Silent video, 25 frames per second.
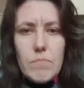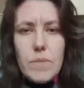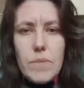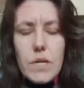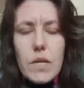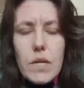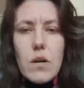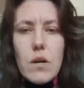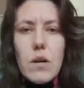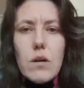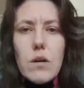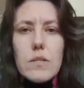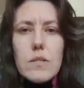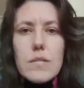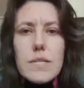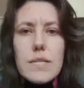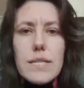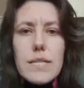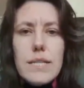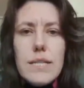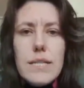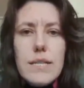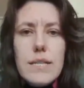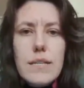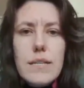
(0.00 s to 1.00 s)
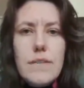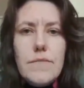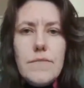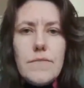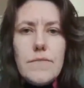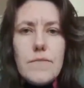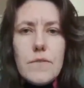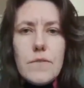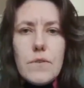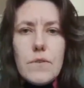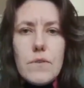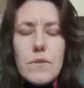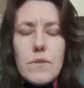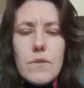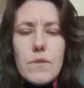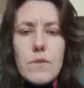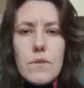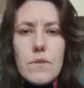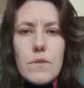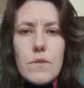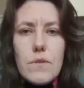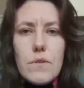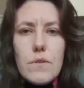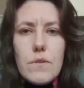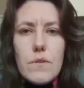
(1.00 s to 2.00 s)
Because if
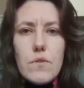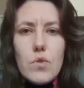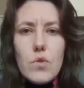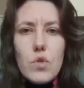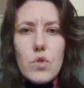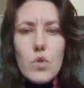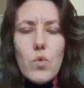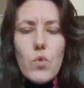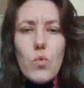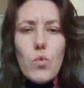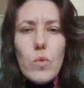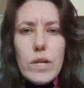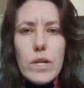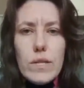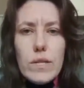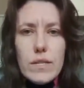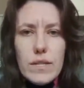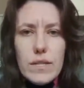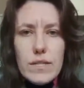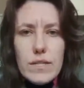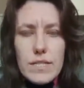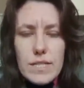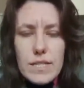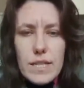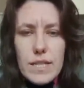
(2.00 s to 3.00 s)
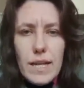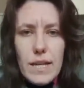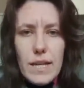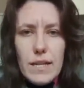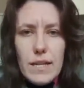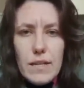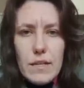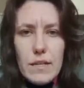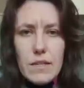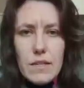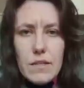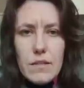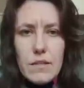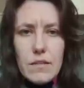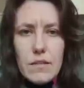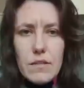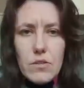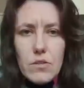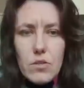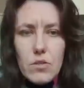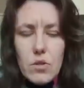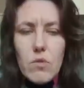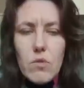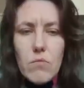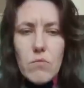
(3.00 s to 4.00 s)
you will not stand.
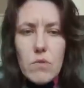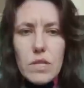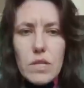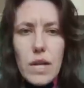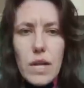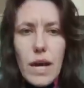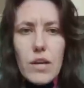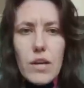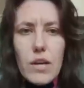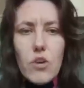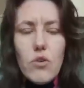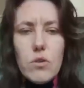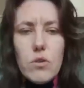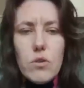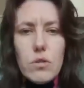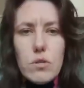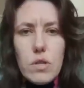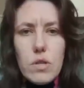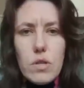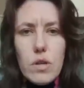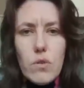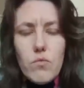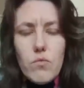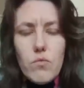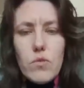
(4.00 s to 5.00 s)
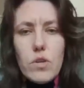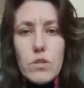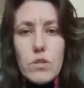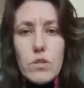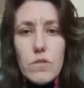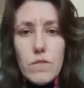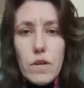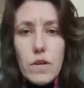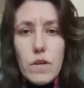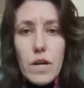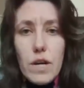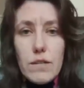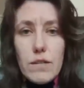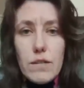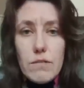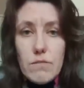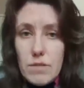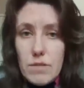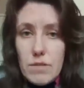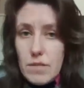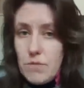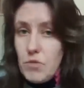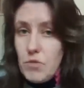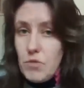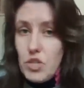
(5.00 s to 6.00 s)
You know what? I got a word of God.
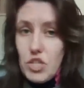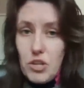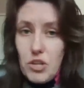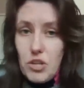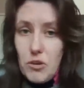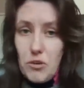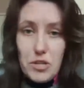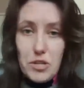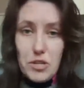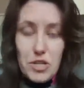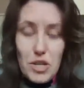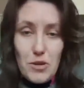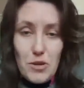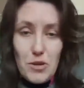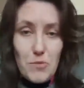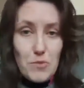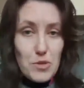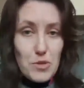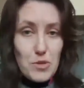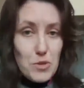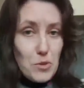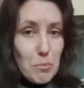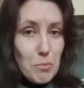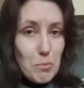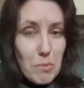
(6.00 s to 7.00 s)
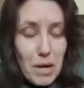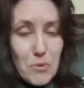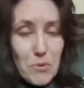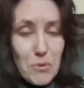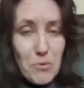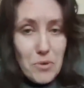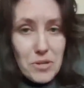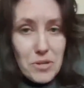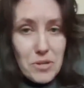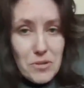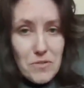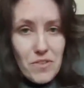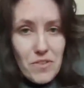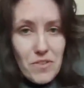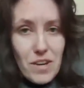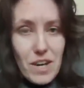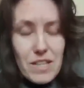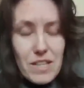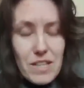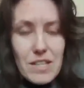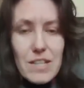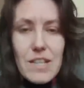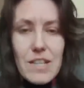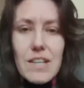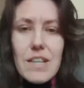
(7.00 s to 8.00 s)
Let me share with you my word of
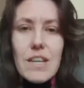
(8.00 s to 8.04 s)
God.